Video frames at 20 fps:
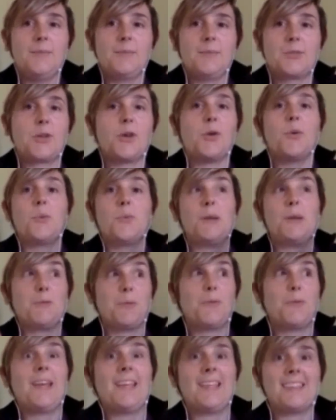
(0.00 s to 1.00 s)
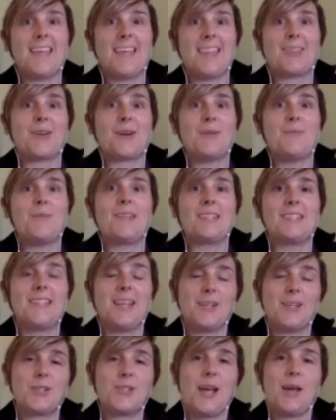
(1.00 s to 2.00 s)
So when we hit that 30-minute
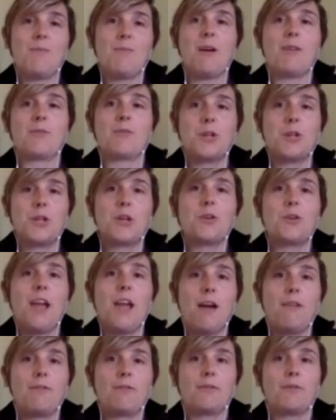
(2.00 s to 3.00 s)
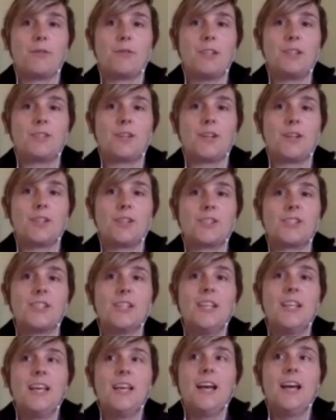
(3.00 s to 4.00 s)
detention time after a year and a half of research,
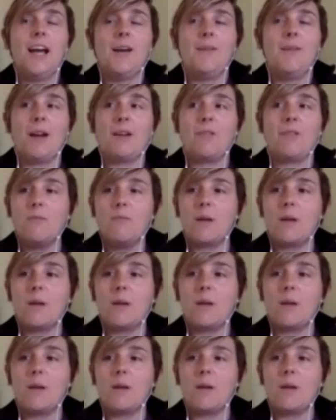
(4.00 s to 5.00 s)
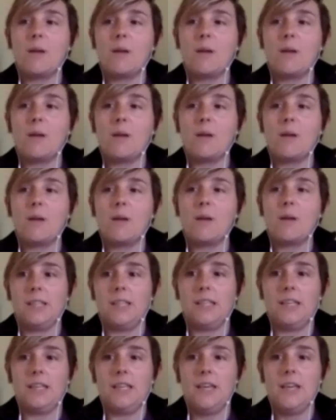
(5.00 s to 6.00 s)
I remember the call
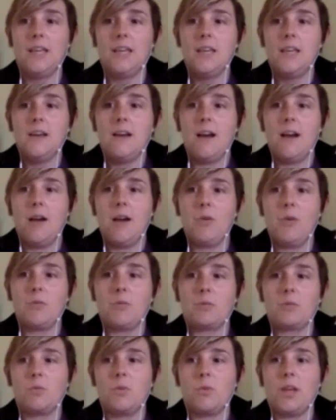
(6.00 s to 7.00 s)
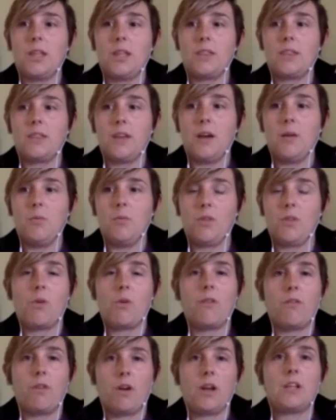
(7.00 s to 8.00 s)
specifically. It was with
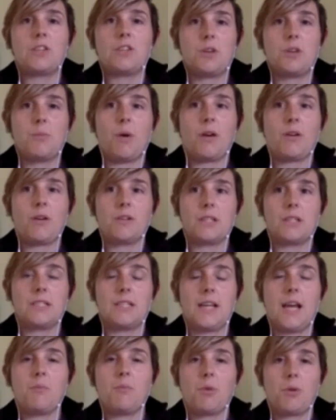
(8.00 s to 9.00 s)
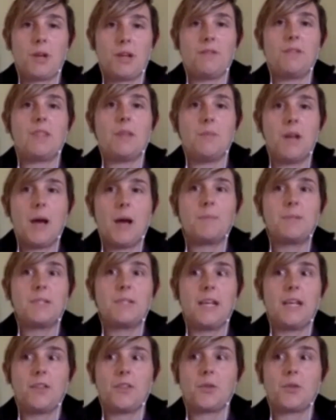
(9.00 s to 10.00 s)
one of our industry partners at the time. We were giving them an
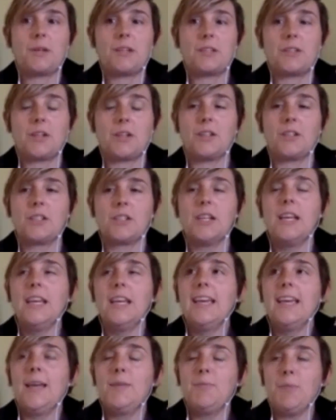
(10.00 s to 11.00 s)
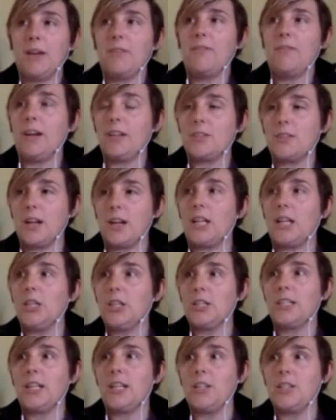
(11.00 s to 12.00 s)
update on the research, and my advisor and I
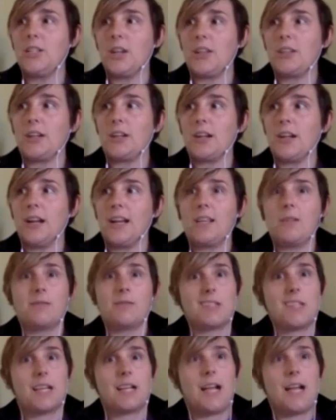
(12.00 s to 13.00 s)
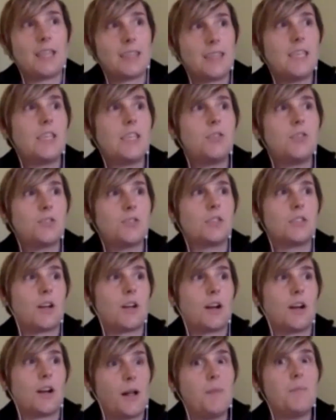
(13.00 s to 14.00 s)
looked at each other, and he was like, "I think you should
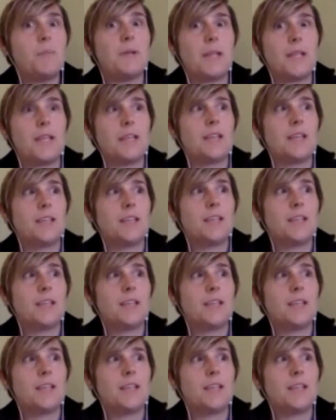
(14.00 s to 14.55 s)
start a company."